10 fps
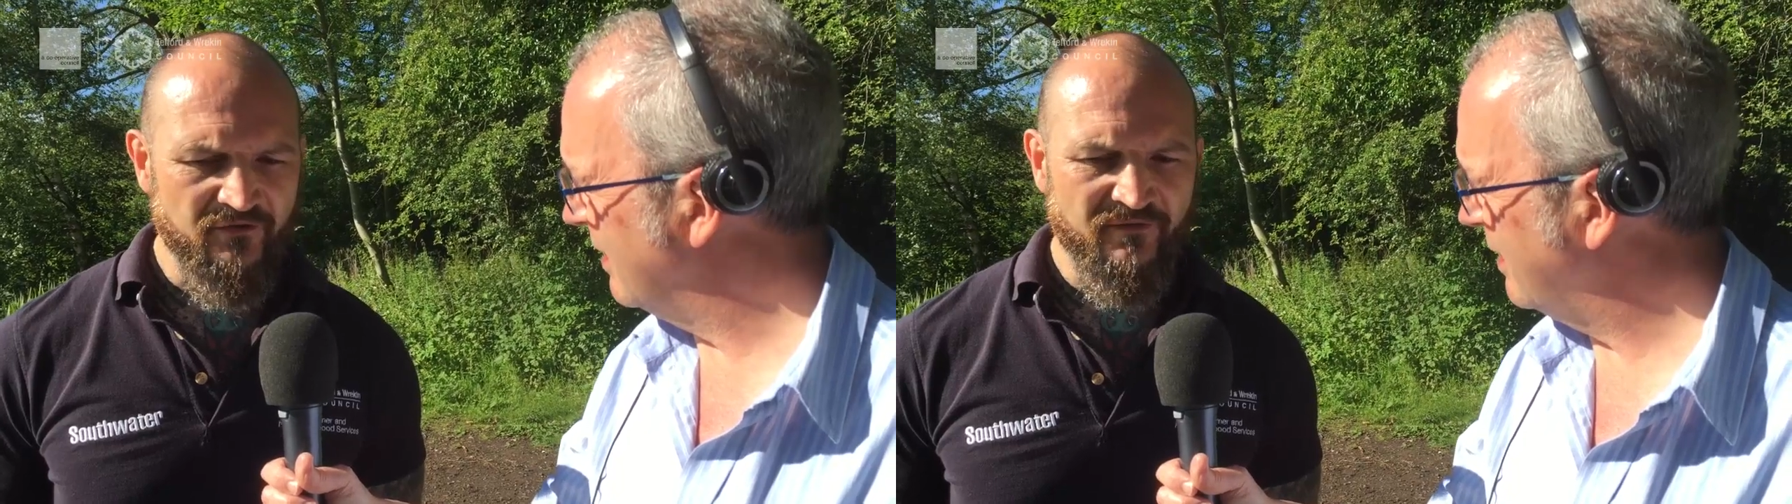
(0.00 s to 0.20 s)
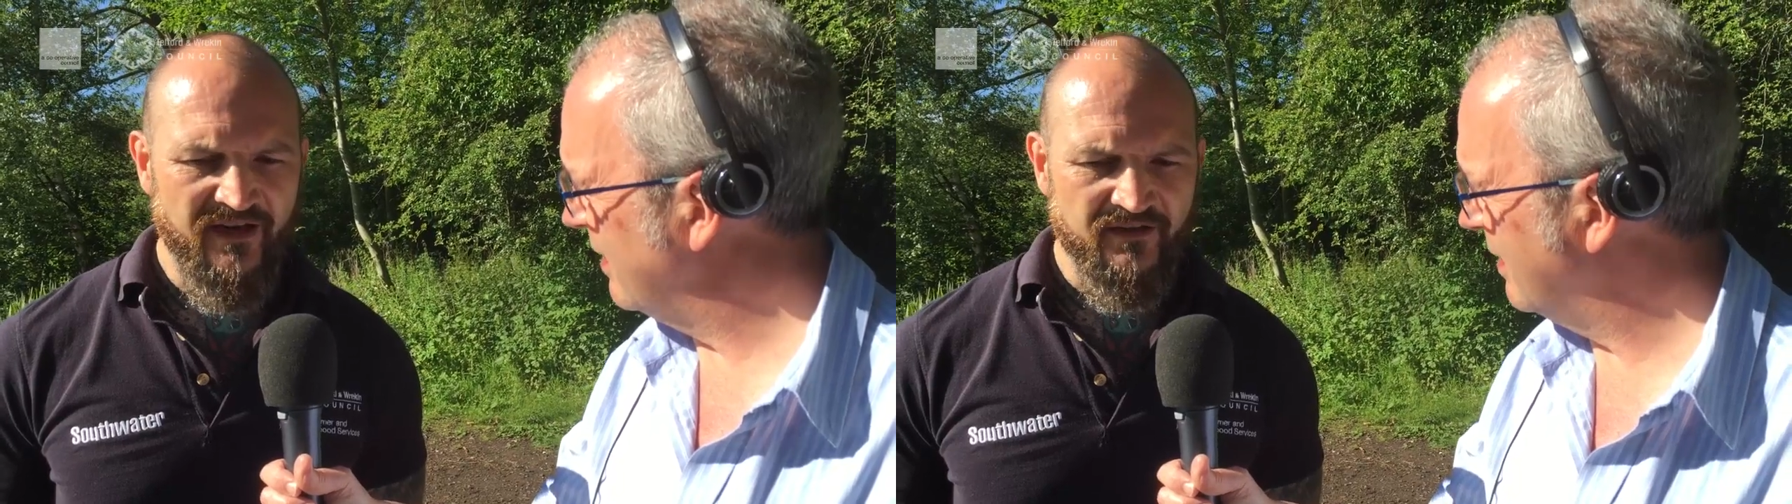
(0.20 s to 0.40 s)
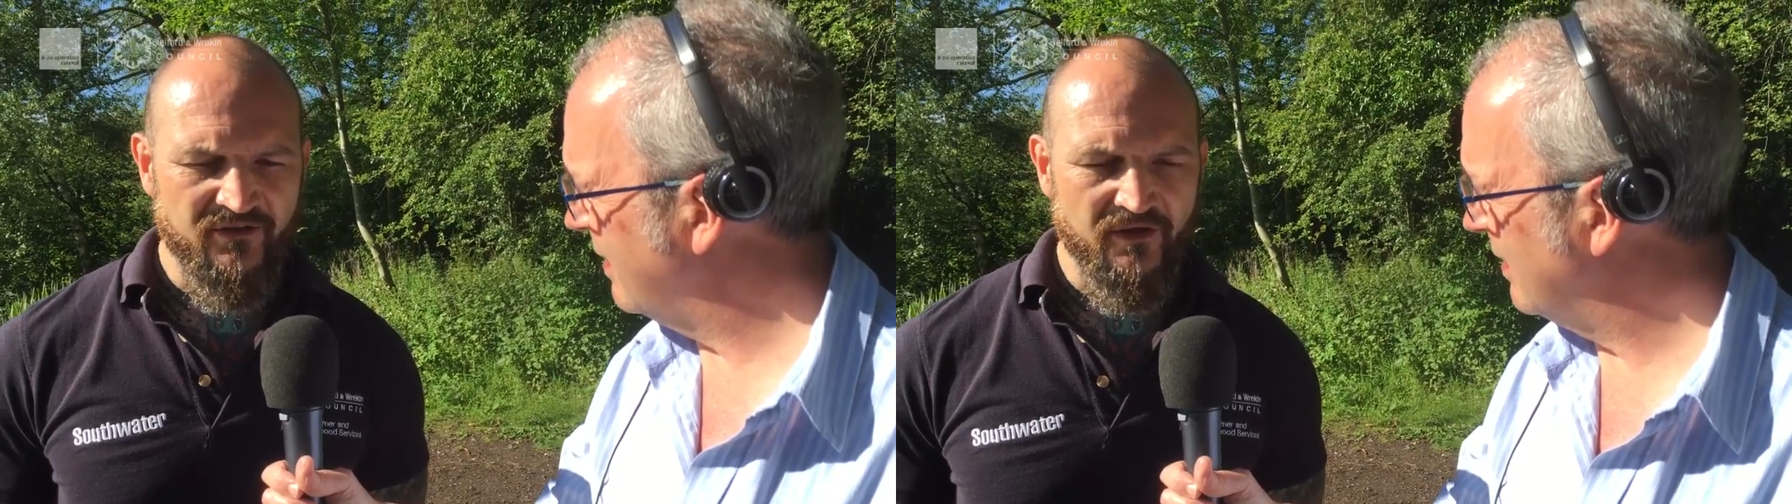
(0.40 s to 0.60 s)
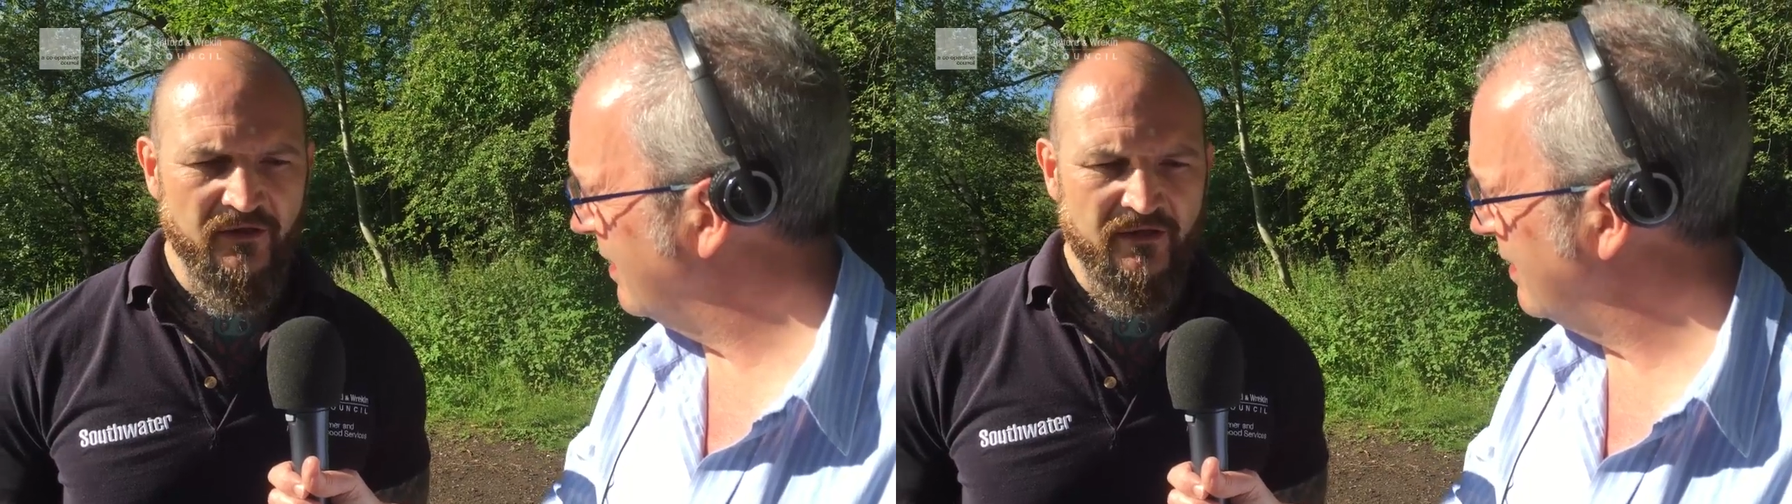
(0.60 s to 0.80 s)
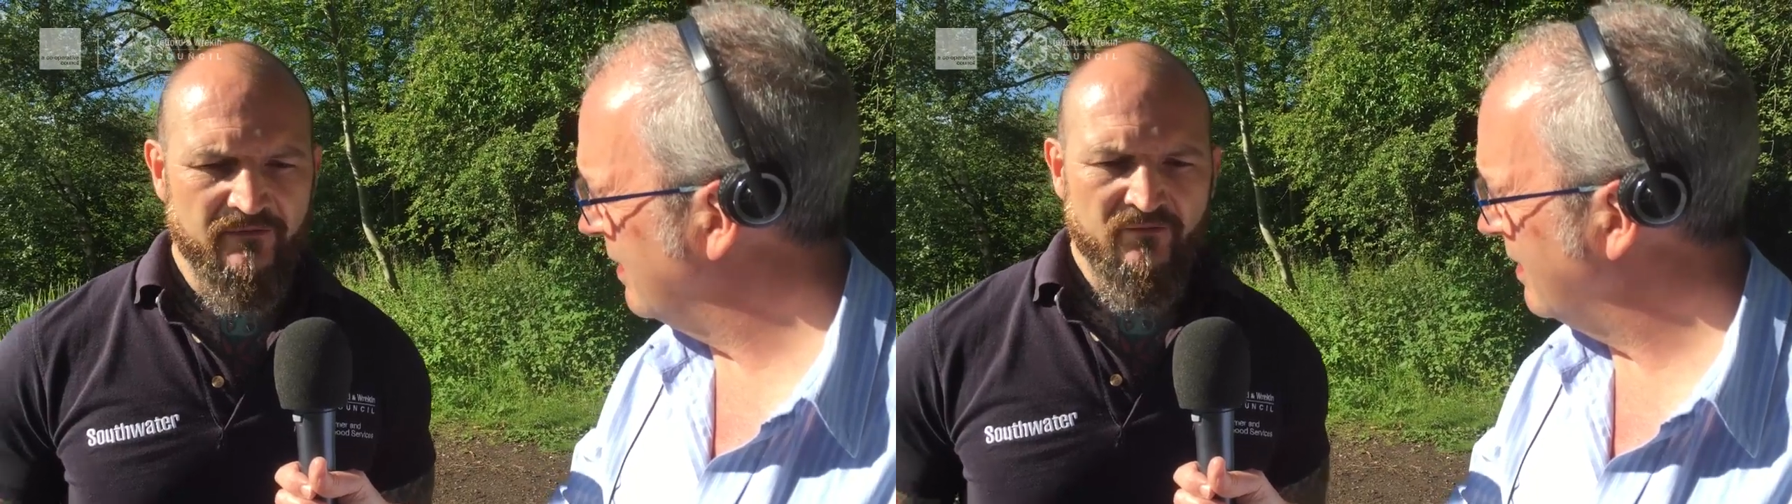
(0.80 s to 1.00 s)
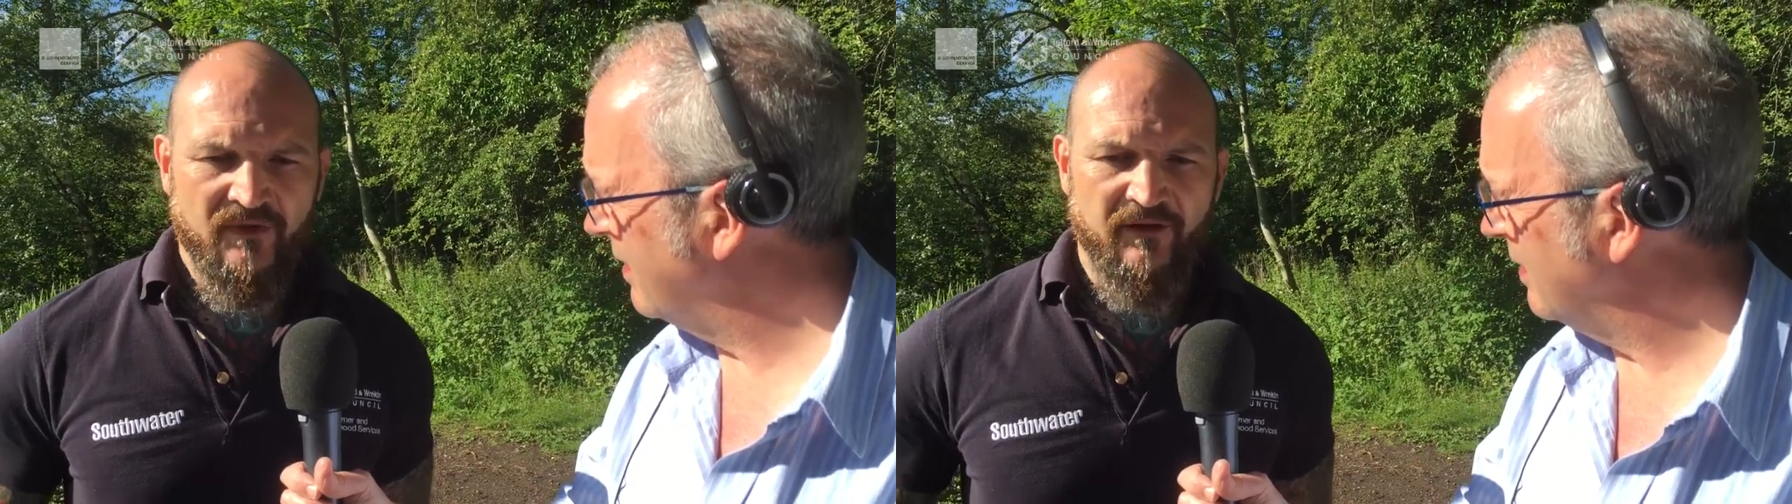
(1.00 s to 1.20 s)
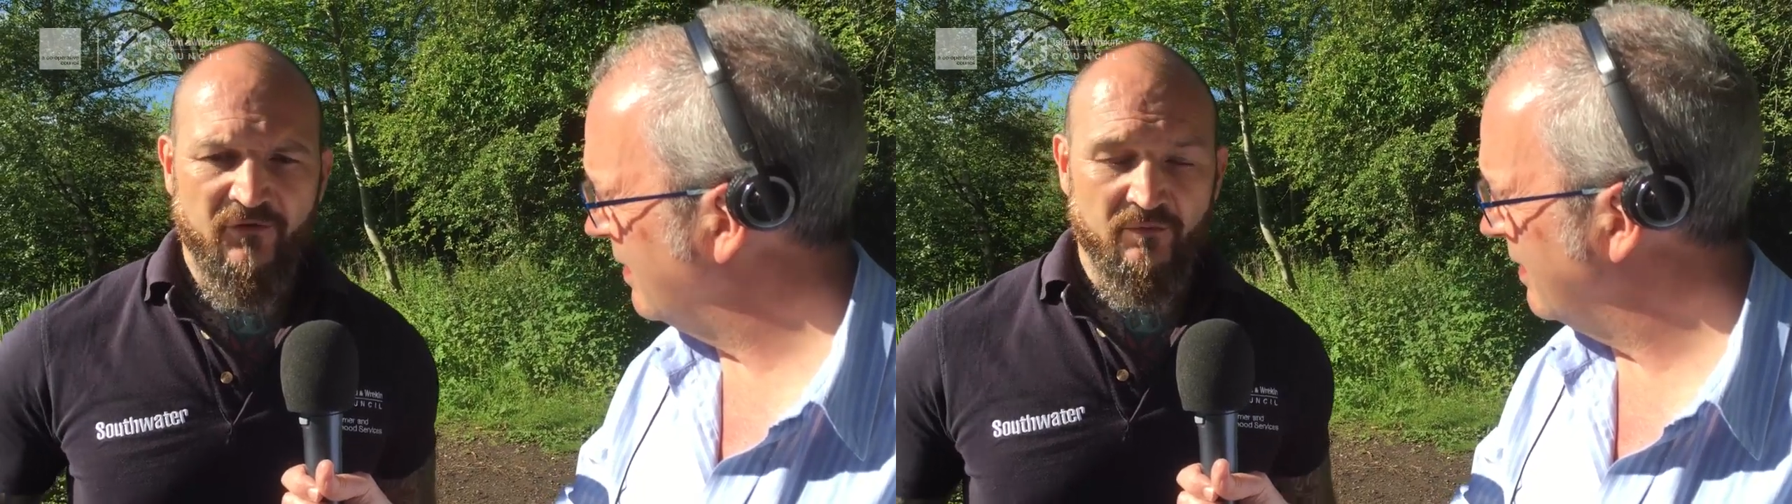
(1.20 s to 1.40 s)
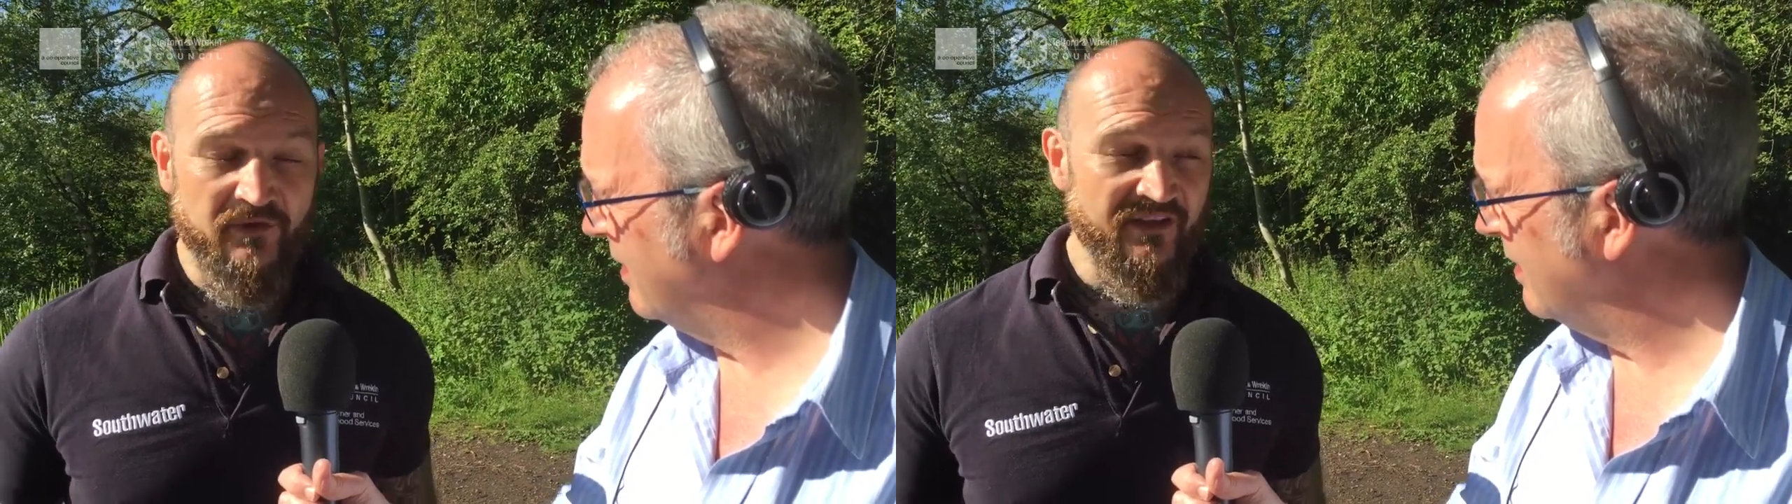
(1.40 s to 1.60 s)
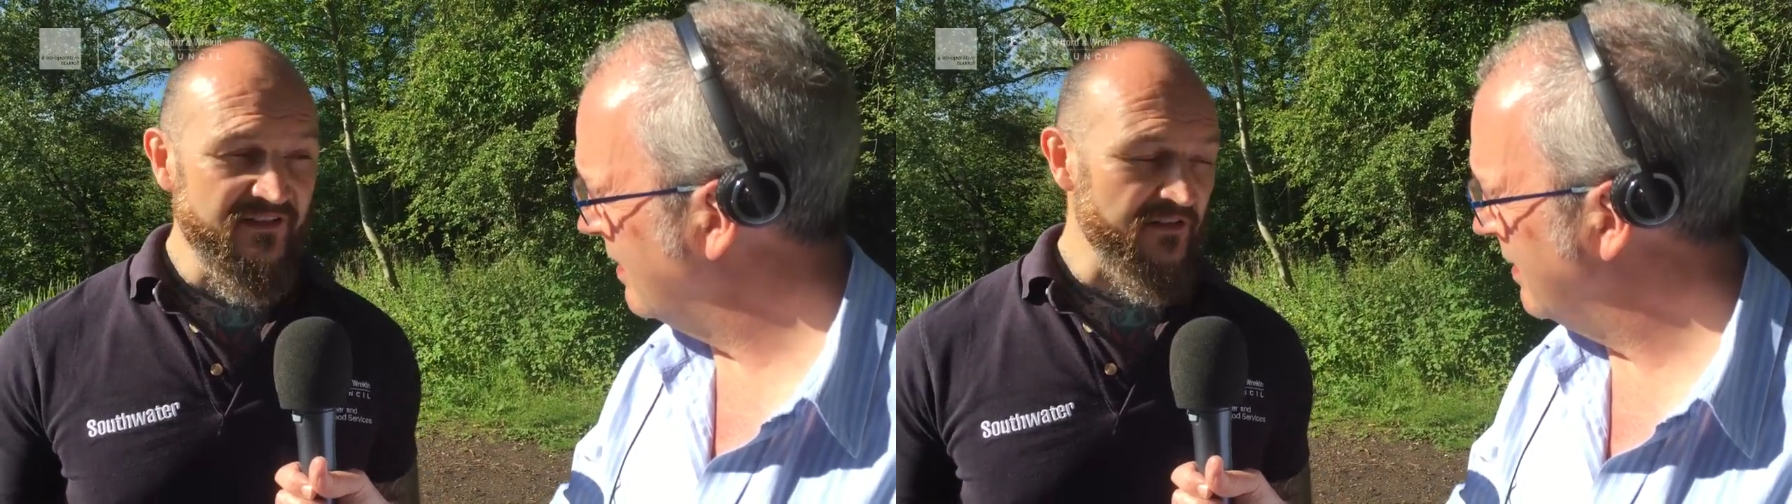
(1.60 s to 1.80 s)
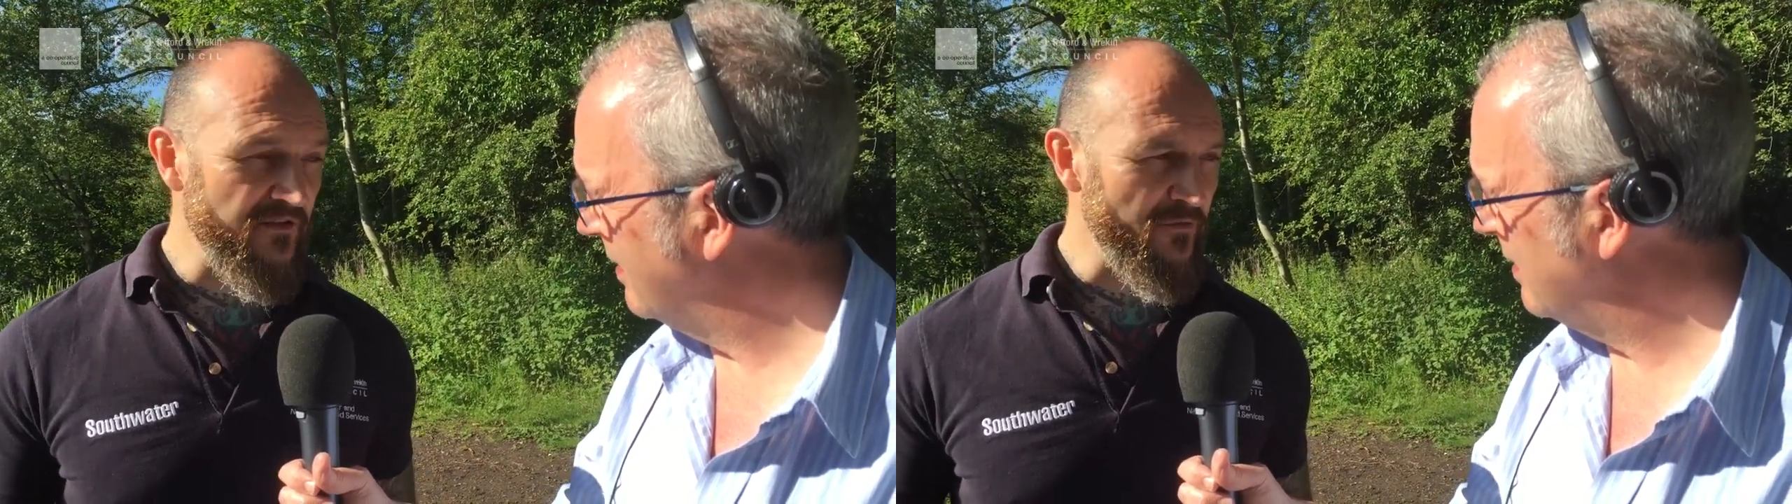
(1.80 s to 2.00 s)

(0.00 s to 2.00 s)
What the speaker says: fact that if somebody is in